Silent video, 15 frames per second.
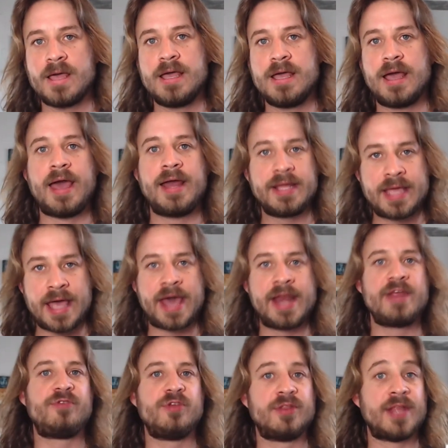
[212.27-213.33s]
And again,
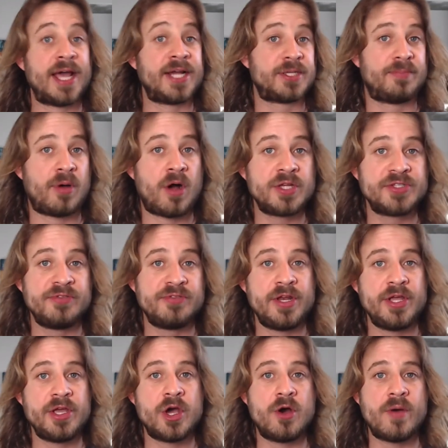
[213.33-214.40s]
if you'd like to pause the
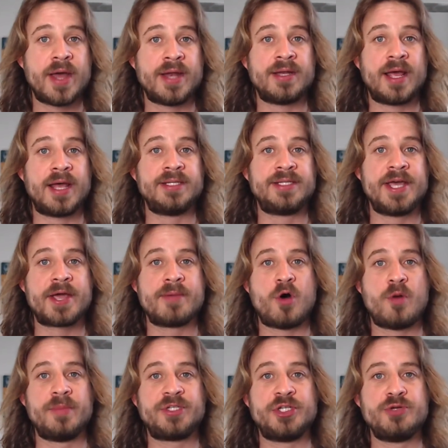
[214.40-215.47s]
video and take a
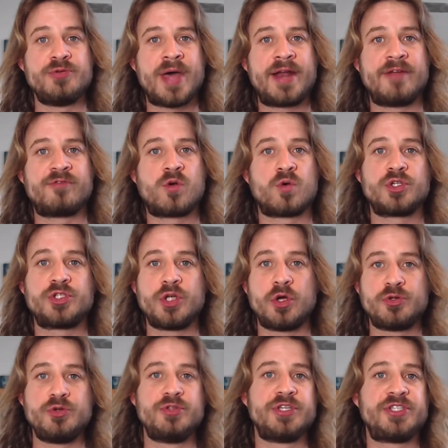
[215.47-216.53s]
moment to do that, of course, don't
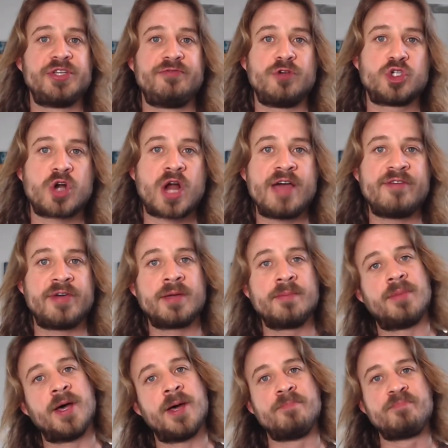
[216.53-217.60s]
do this if you're driving,
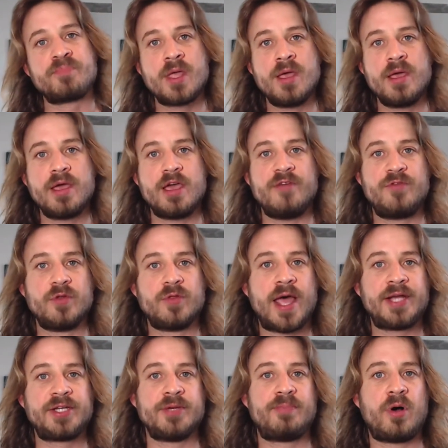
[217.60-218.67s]
but if you'd
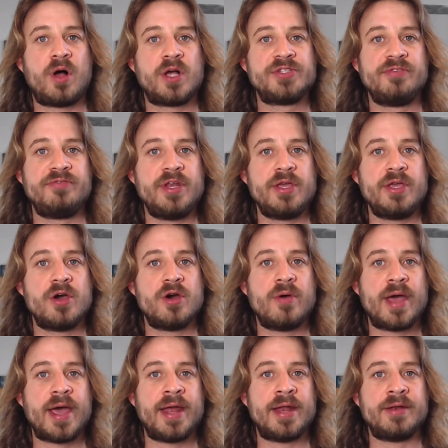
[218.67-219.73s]
like to pause the video
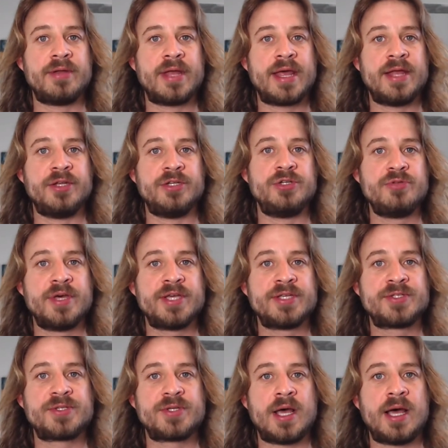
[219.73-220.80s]
and do
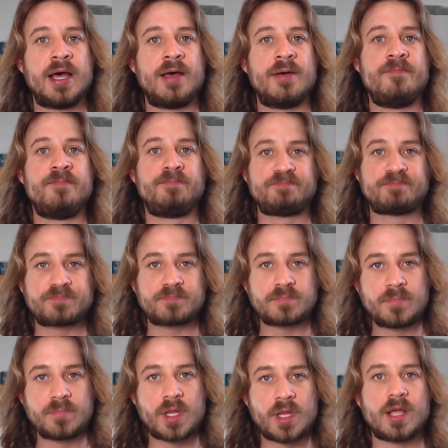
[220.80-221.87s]
this,
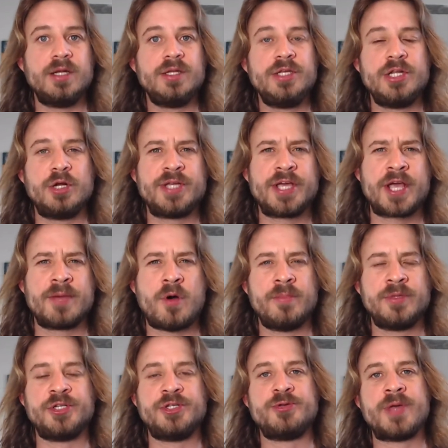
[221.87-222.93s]
take a moment
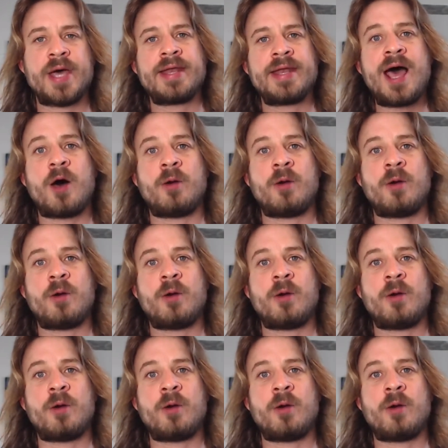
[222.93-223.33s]
to do that now.